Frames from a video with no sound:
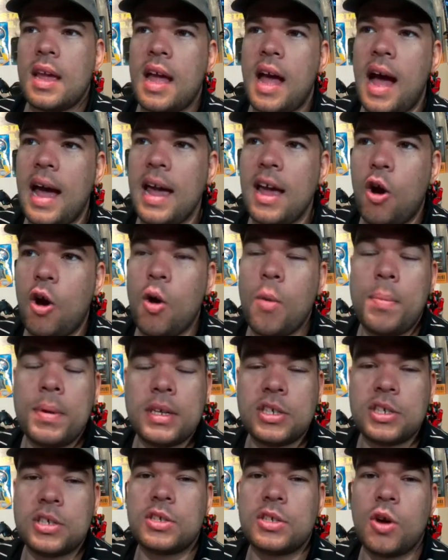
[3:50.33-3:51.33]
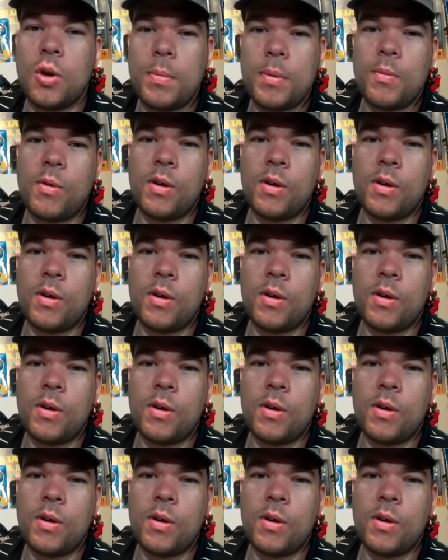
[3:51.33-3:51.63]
I hope it's just open